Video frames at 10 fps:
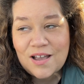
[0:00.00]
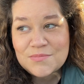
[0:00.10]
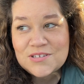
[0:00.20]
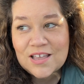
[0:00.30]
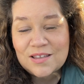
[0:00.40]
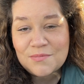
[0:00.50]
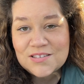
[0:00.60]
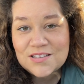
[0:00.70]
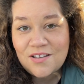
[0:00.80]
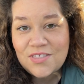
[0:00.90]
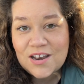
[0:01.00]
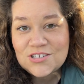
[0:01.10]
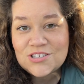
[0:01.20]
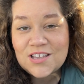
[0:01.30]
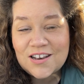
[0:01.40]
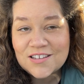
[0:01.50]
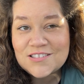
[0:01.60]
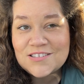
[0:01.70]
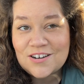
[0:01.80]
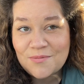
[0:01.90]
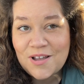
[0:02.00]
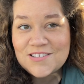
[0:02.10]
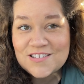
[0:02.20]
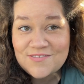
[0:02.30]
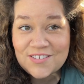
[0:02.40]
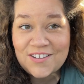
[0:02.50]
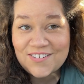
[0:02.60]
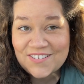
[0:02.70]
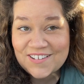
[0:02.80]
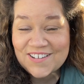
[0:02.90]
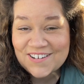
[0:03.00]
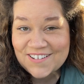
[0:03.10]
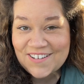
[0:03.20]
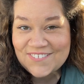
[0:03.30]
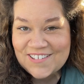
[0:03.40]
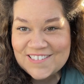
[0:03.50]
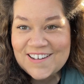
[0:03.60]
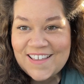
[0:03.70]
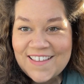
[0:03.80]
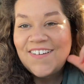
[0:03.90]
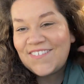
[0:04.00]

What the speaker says: I'm telling myself that I should get a Starbucks, even though I already got a coffee today.